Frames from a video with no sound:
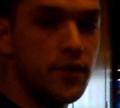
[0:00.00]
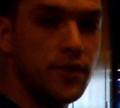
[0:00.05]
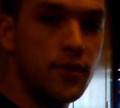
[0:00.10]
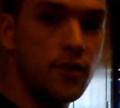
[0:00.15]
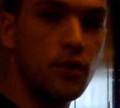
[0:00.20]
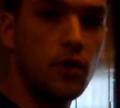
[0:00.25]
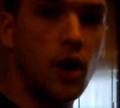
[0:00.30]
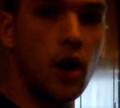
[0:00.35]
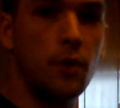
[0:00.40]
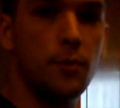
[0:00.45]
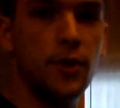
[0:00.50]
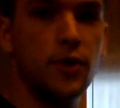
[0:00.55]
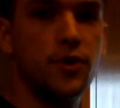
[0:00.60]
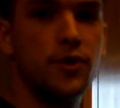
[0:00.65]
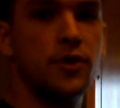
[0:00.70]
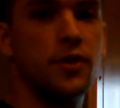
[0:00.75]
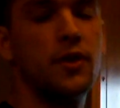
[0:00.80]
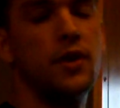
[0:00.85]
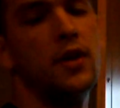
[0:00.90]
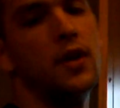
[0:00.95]
still
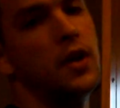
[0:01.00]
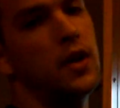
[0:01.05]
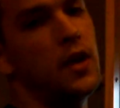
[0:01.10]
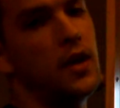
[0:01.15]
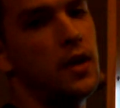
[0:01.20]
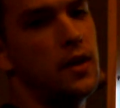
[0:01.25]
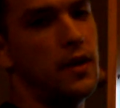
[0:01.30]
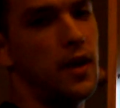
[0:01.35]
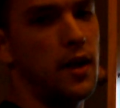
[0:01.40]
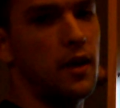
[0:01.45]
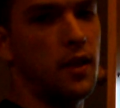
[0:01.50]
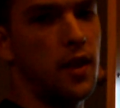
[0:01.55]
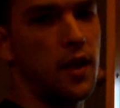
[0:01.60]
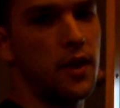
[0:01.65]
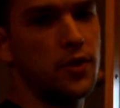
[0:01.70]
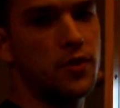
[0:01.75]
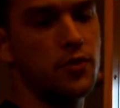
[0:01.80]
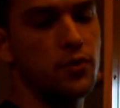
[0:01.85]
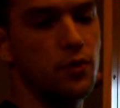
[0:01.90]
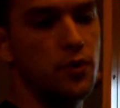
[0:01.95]
garbage. Not a
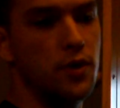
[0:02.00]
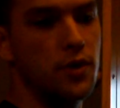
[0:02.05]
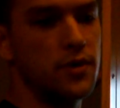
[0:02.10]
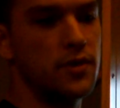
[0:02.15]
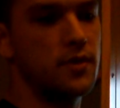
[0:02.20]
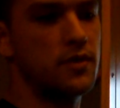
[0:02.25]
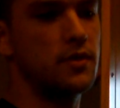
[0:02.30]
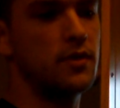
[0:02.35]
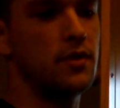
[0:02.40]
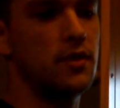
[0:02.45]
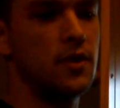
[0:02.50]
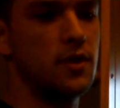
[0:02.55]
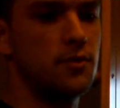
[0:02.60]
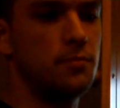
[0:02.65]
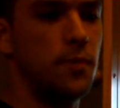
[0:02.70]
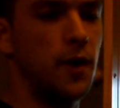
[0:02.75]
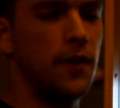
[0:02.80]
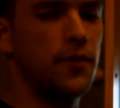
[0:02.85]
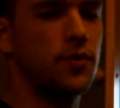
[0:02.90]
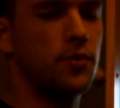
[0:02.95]
lot of tools.
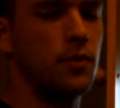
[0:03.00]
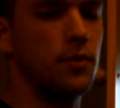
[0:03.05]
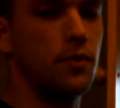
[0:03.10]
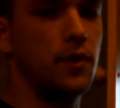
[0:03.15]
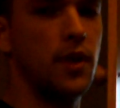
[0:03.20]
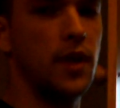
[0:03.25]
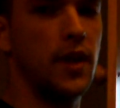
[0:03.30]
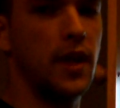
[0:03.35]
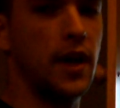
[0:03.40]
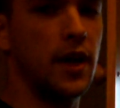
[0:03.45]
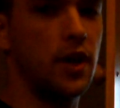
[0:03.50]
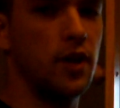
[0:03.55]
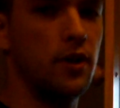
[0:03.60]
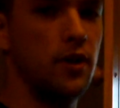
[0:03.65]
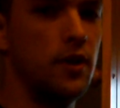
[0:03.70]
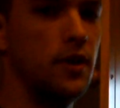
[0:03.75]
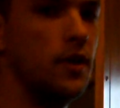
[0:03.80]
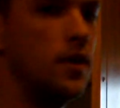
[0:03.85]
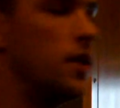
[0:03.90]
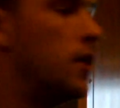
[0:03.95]
His buffs weren't really that
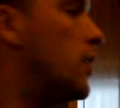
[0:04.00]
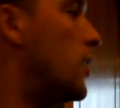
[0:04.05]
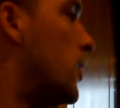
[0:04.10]
good.